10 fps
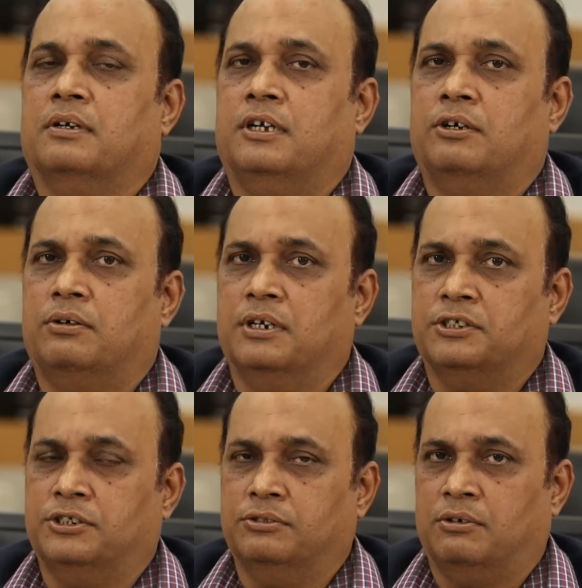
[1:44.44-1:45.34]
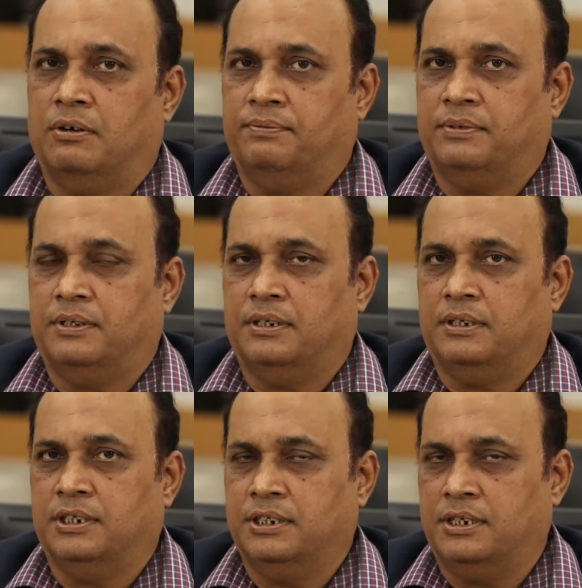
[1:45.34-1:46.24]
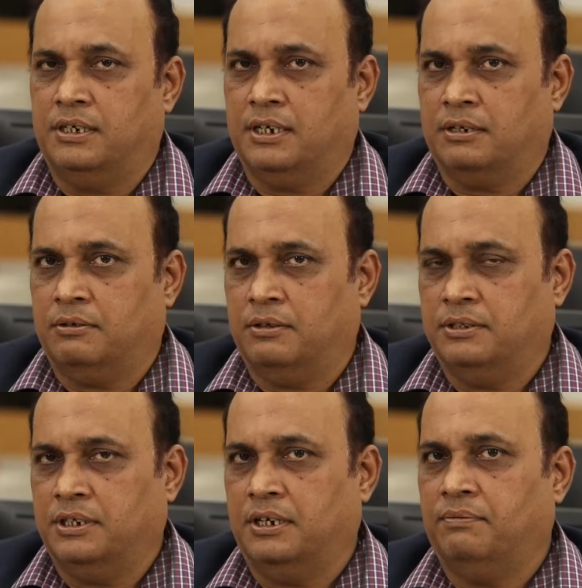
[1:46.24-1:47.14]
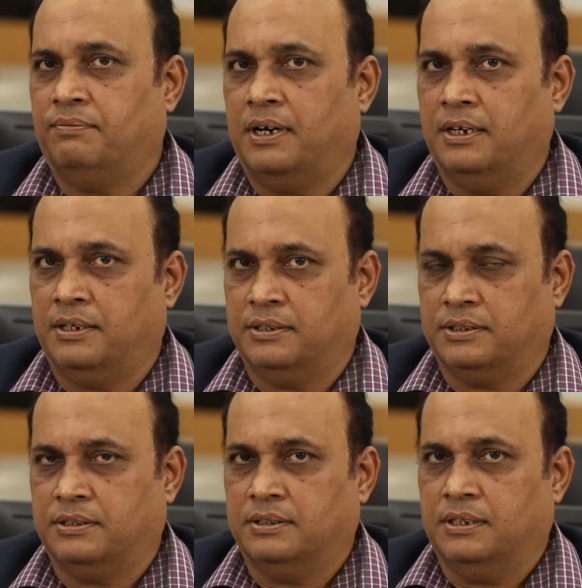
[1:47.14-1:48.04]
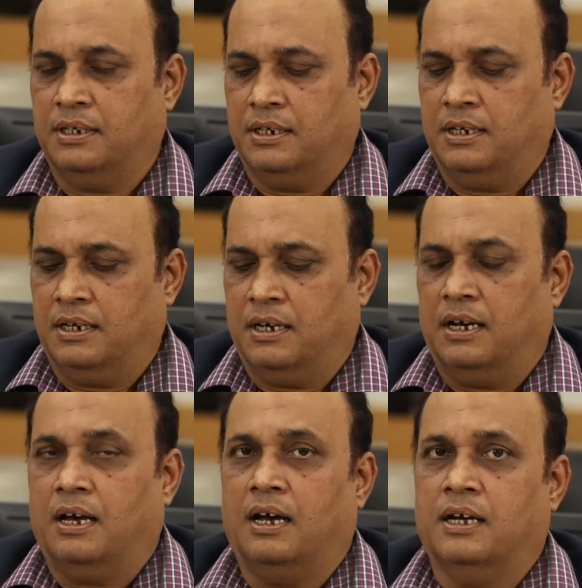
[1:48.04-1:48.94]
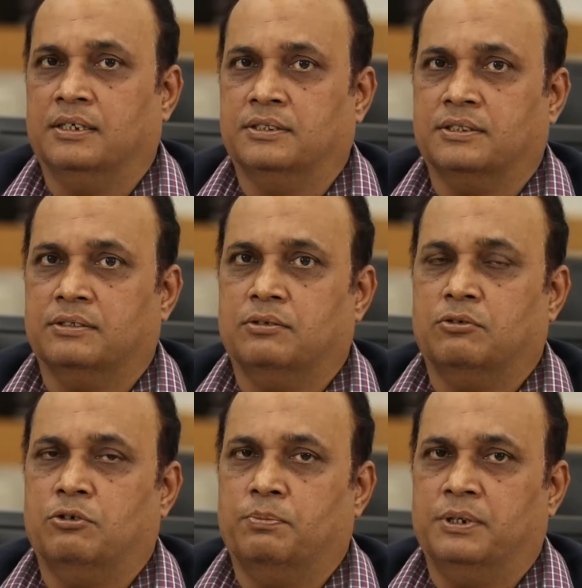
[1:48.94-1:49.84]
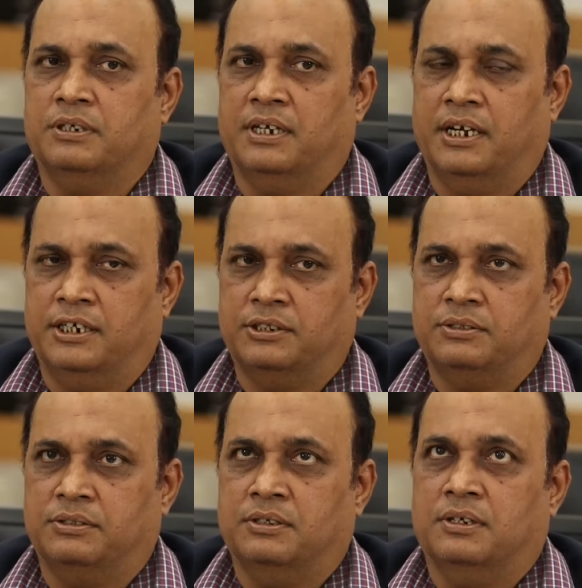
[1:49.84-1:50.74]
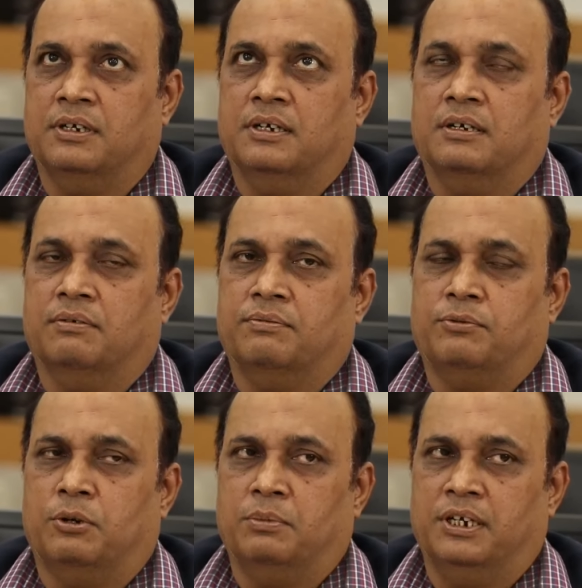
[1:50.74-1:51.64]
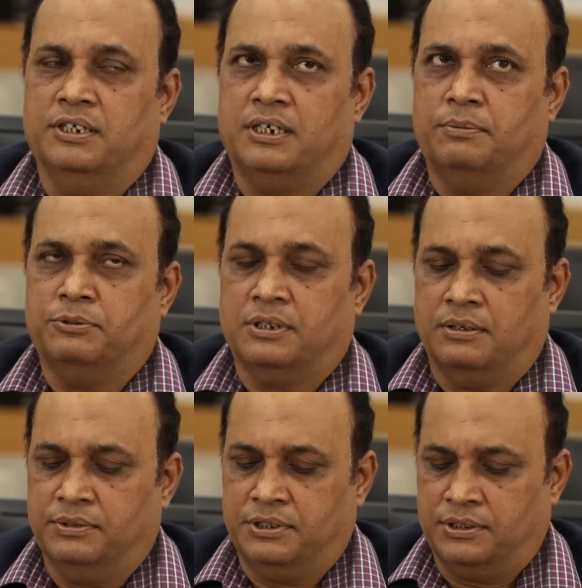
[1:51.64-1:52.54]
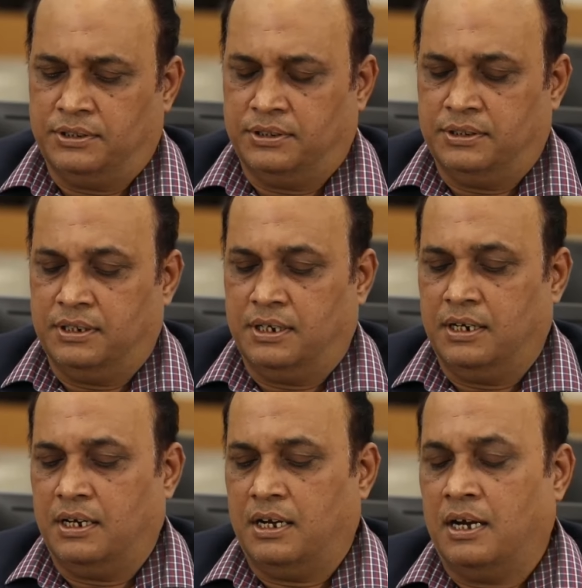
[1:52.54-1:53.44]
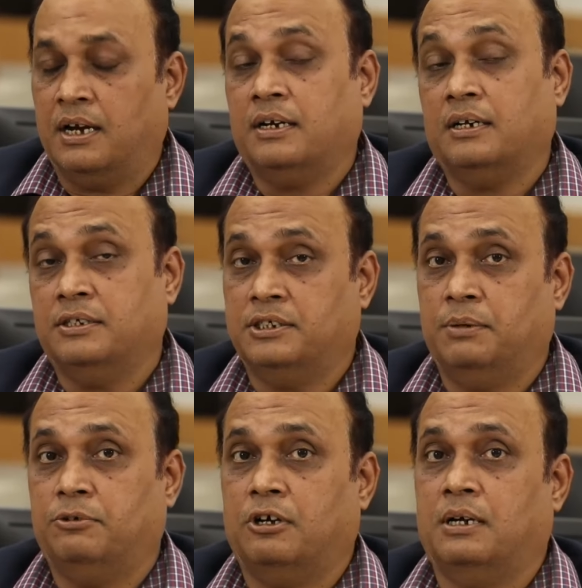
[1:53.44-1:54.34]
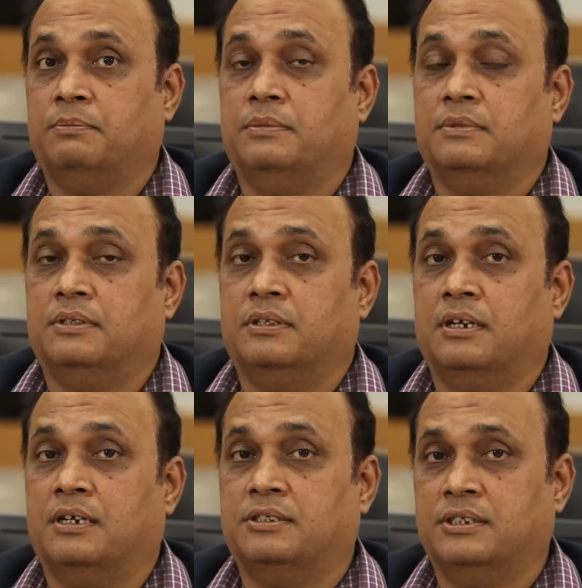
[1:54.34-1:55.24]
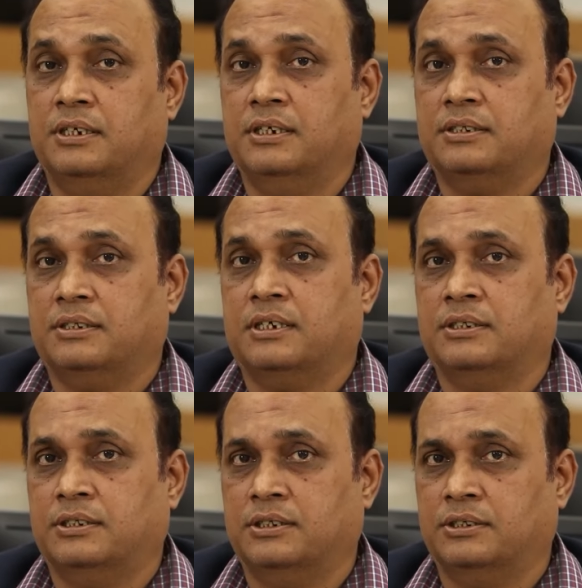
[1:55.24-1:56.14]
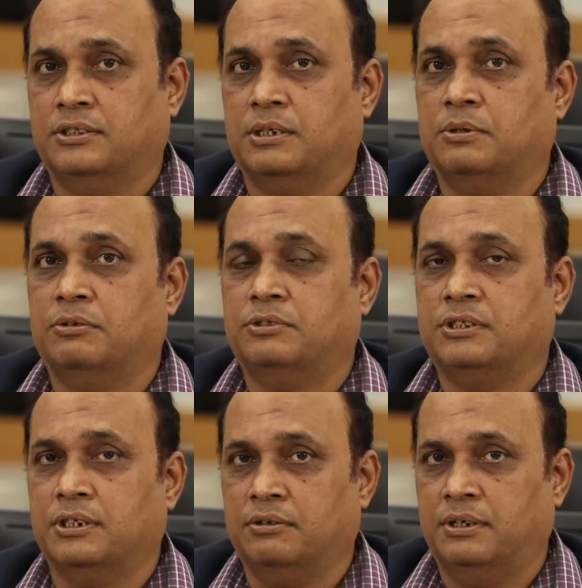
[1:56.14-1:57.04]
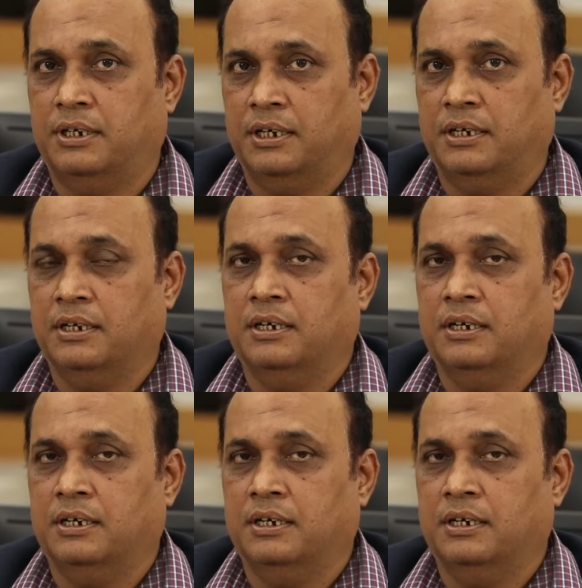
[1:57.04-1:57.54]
Introduction of digital technology in finance has opened gates for many type of services and at the same time there are serious concerns about security